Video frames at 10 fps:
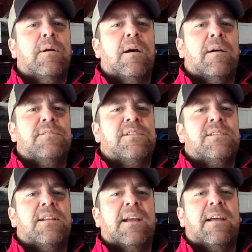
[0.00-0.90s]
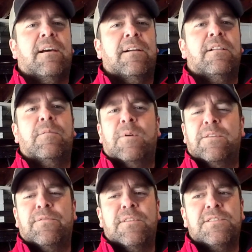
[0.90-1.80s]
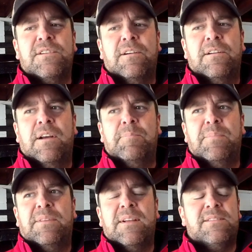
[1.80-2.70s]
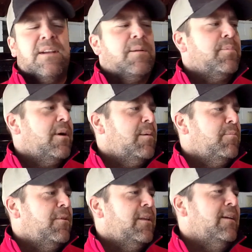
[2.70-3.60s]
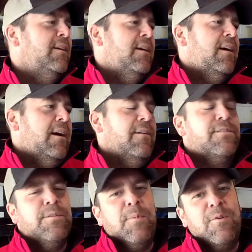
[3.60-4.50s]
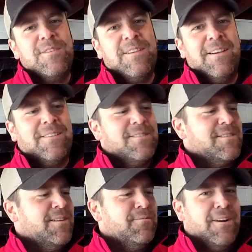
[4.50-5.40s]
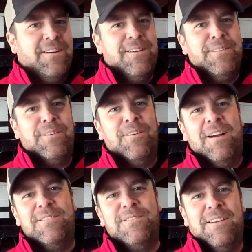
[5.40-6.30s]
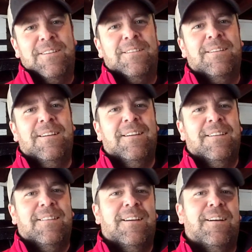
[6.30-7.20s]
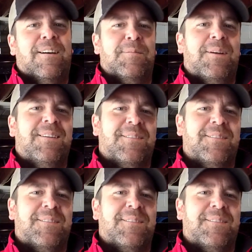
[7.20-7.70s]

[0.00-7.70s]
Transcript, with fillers: uh, just sitting at idle and when you first start it up but that's not a problem really I have two motorcycles sitting right here in the garage that are uh,